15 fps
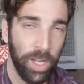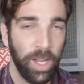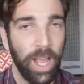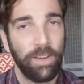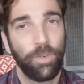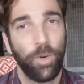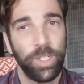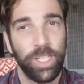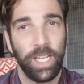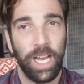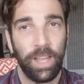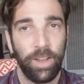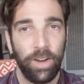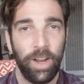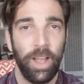Everyone
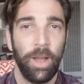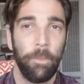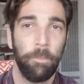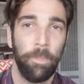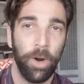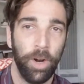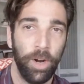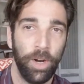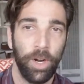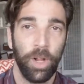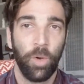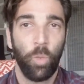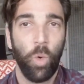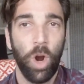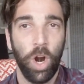together. Bird,
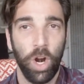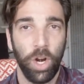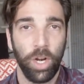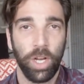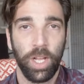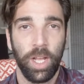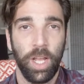word.